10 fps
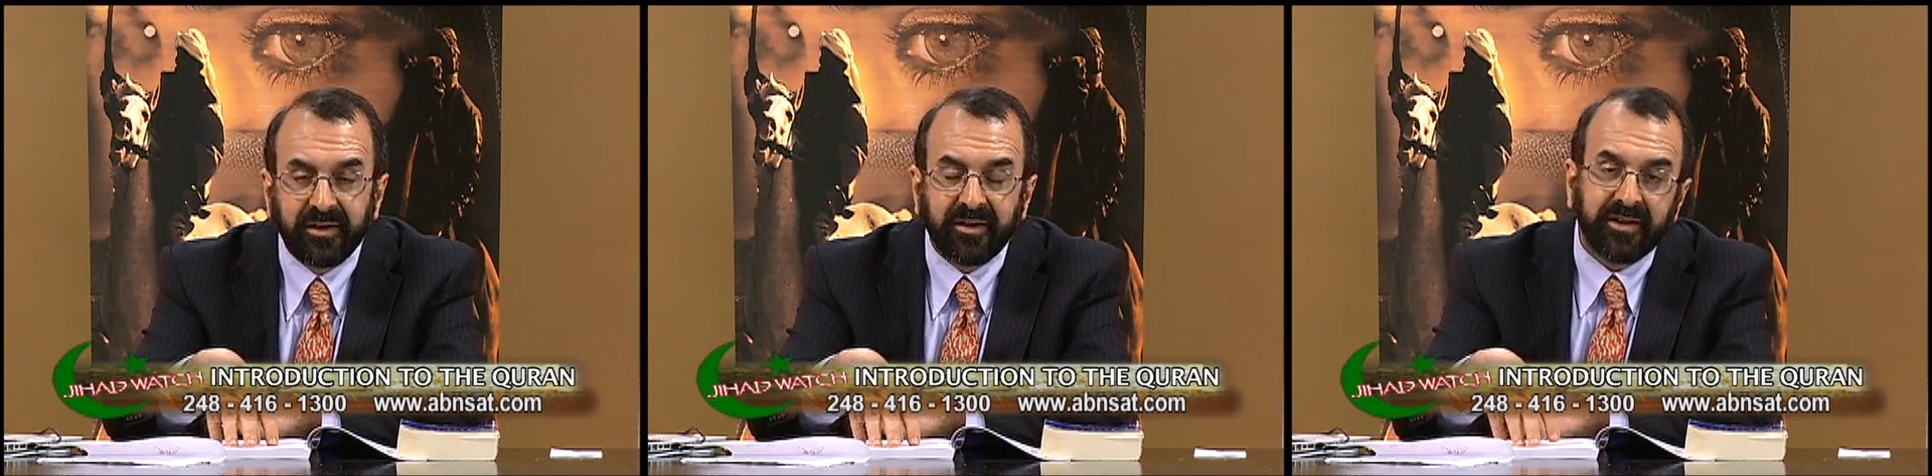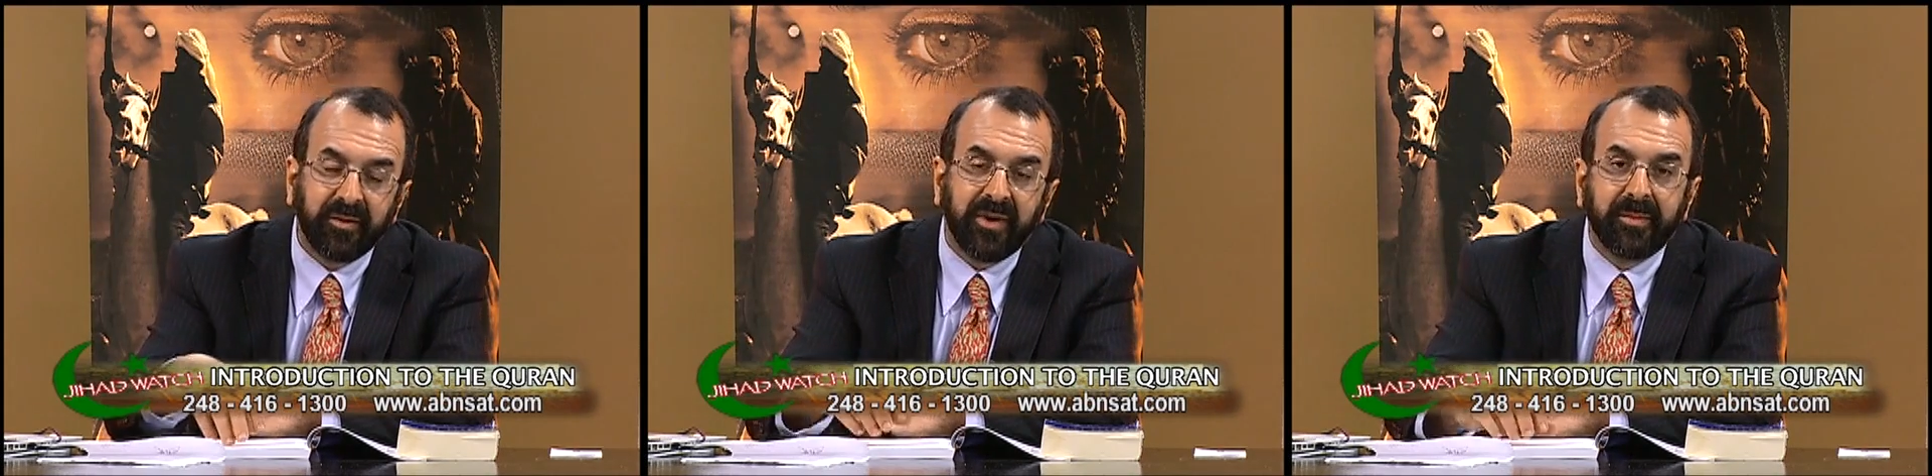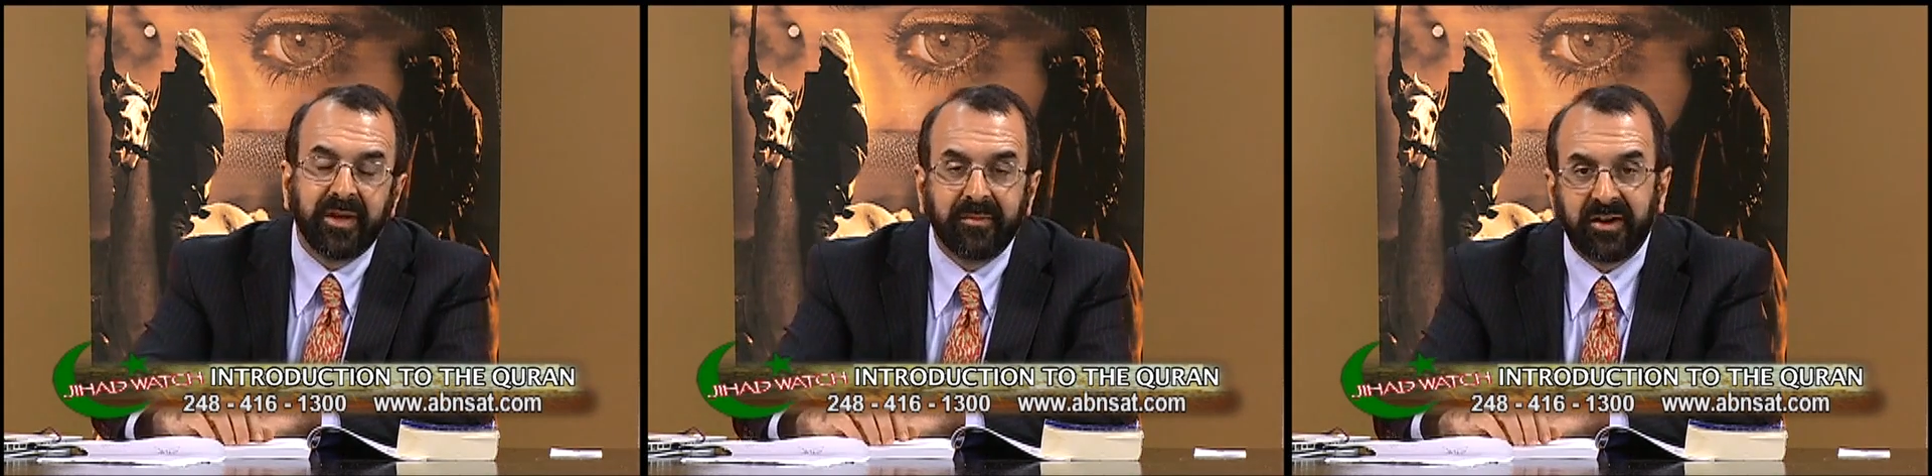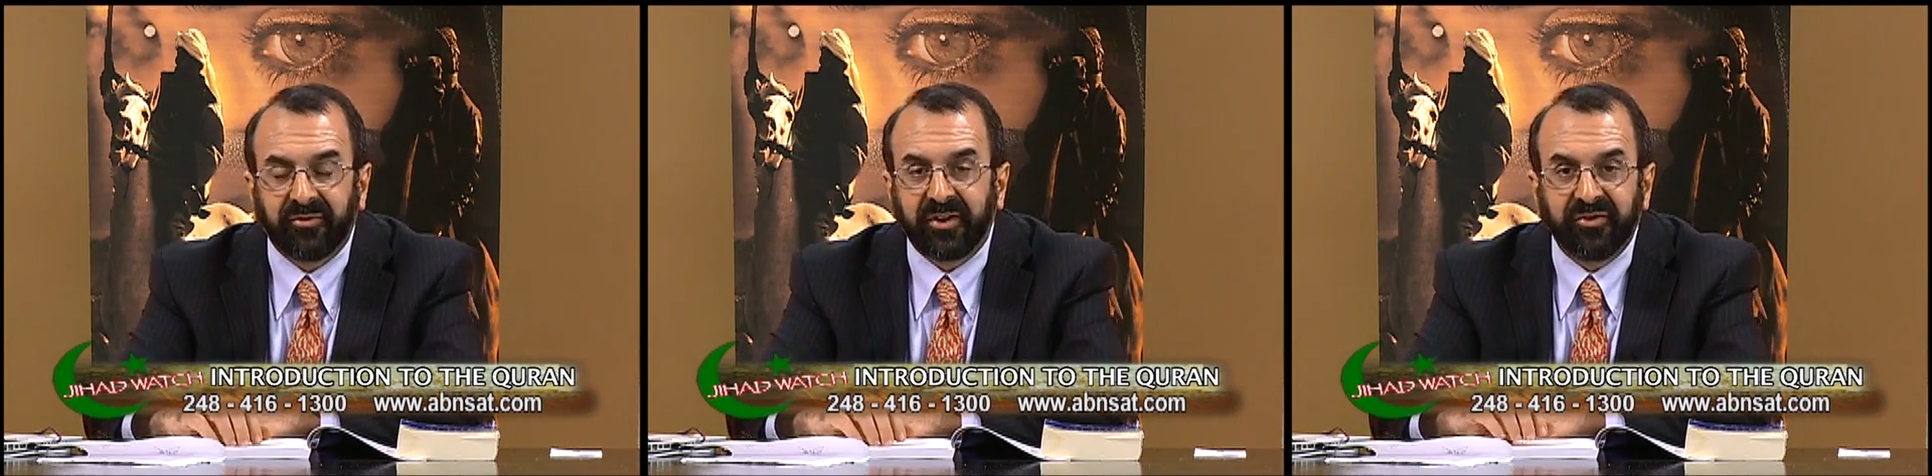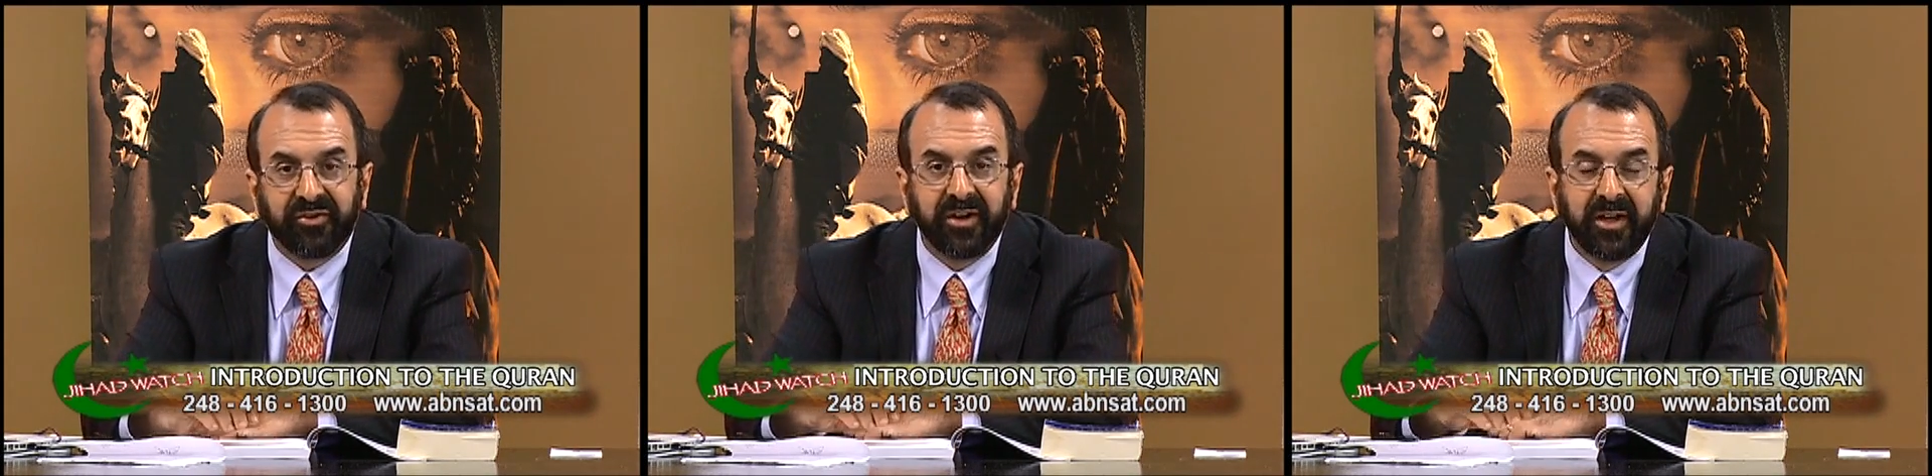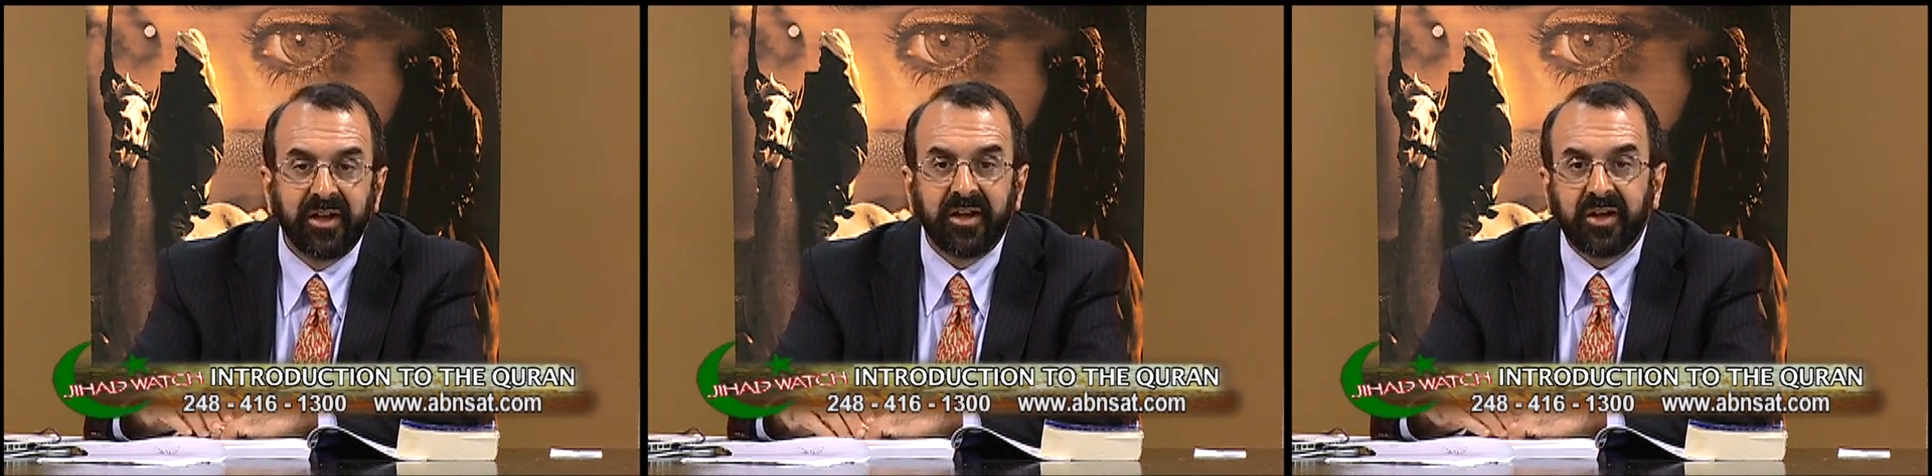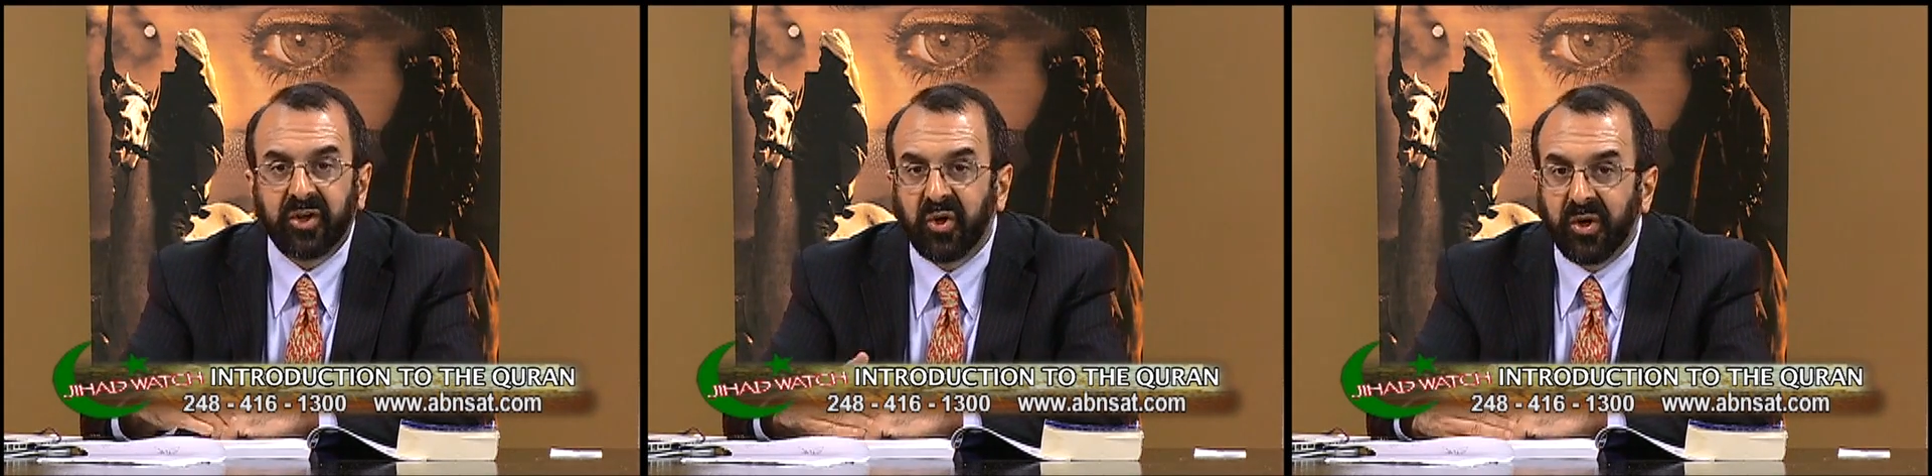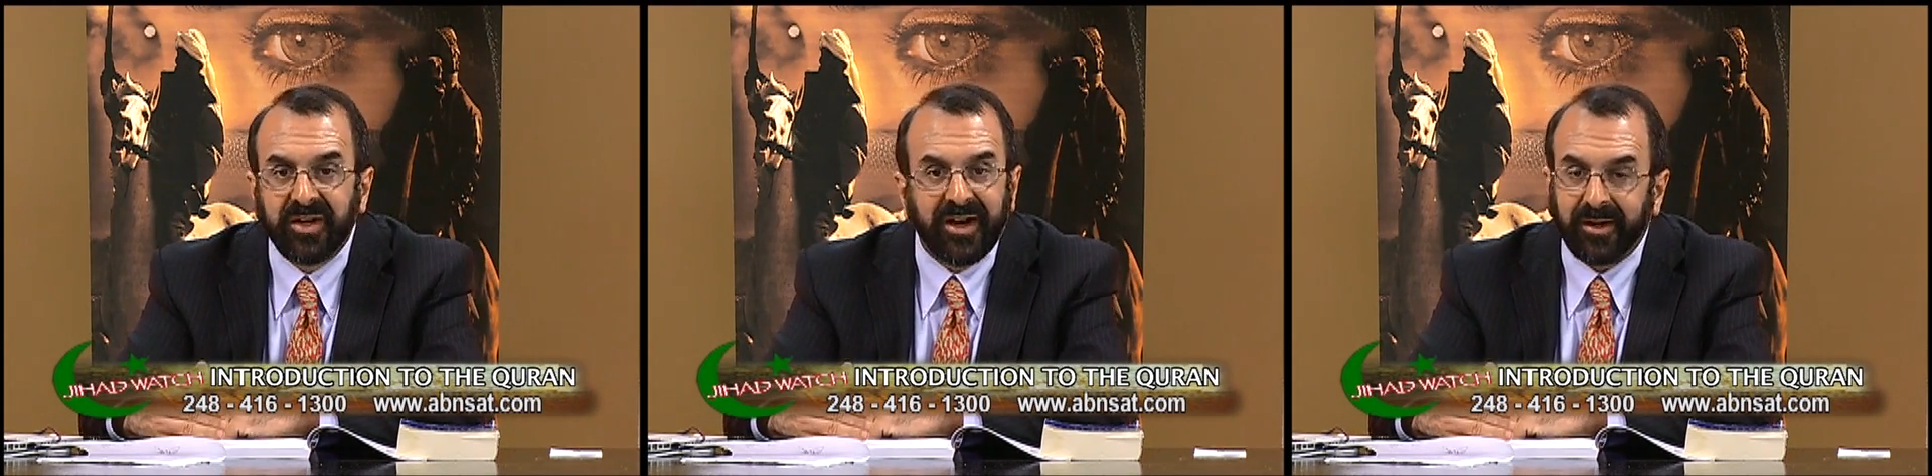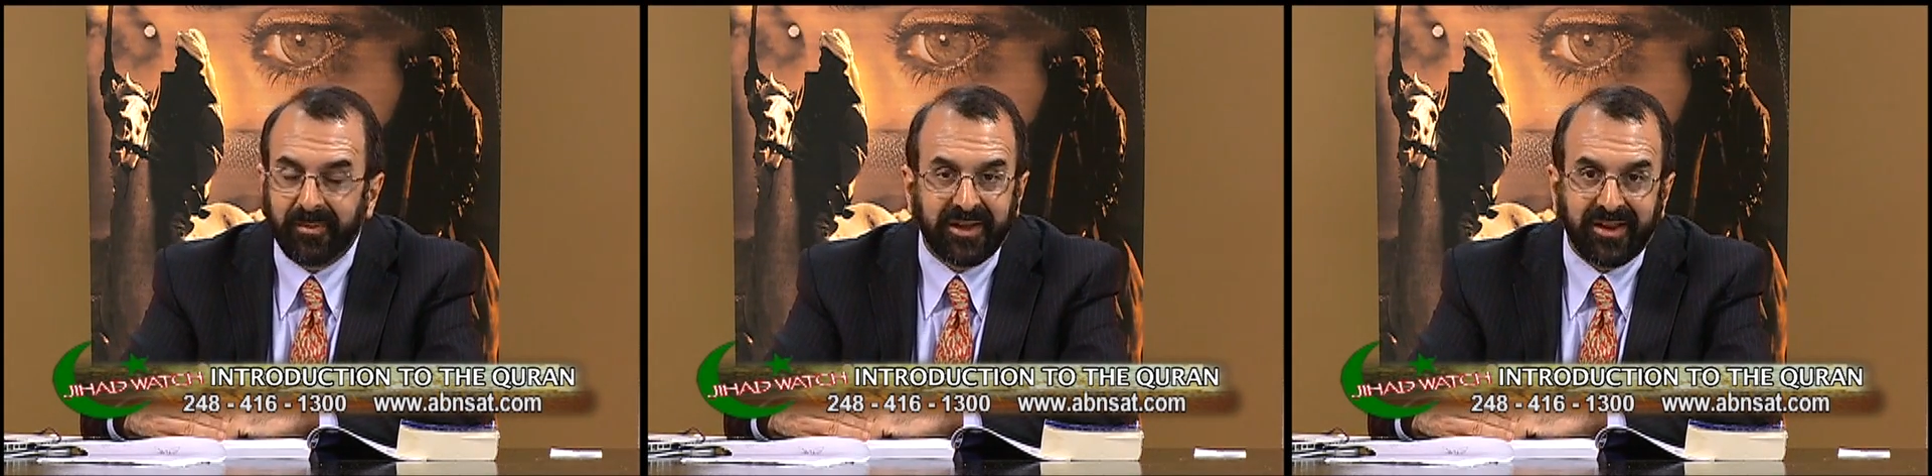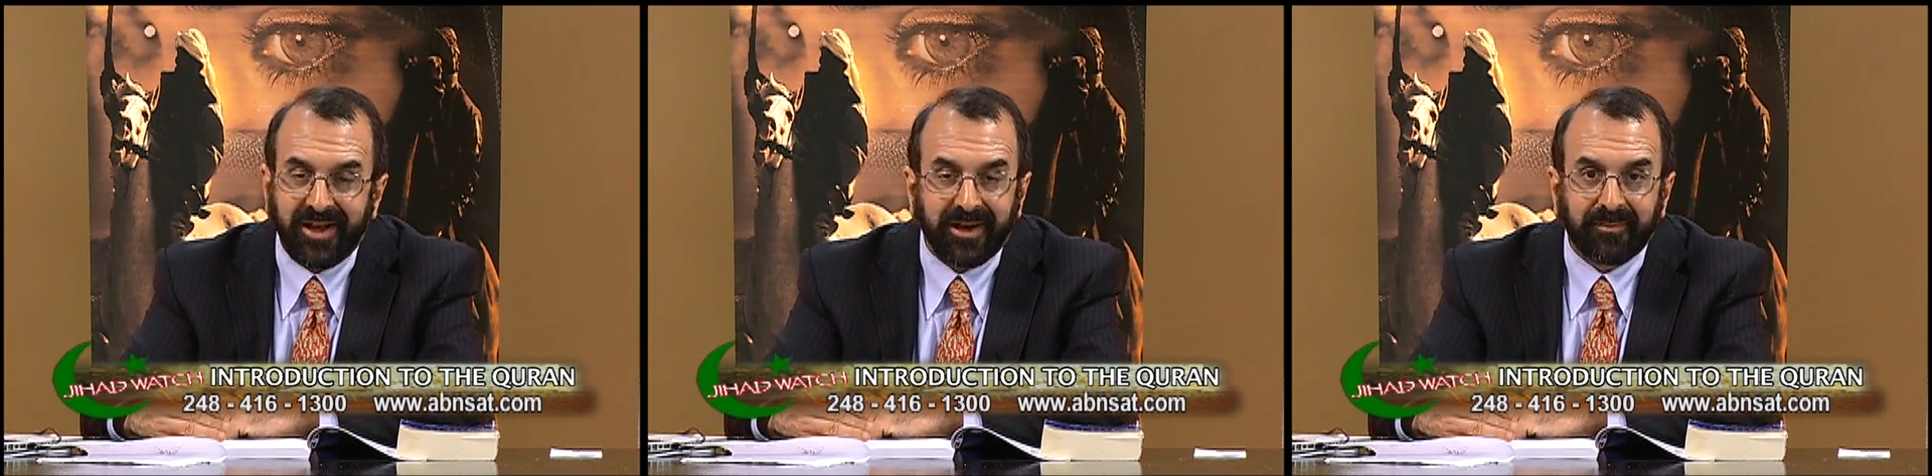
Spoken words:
The Obama administration could not admit that.